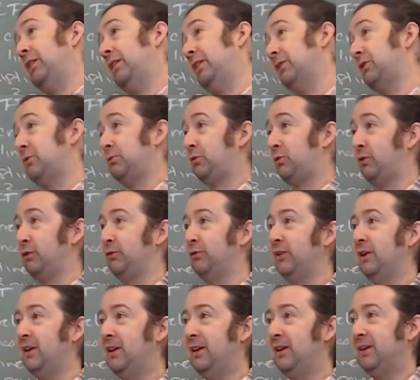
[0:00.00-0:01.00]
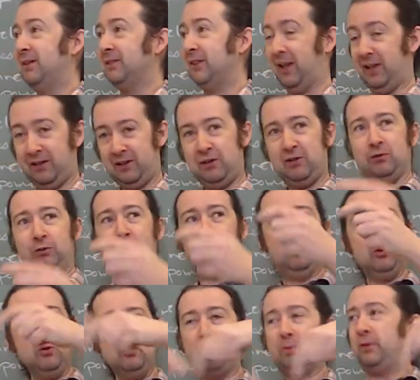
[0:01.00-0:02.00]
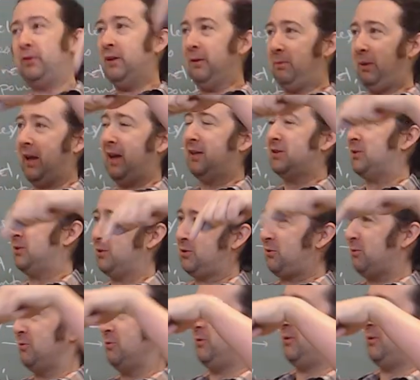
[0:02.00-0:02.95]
and get some sort of like loop that passes through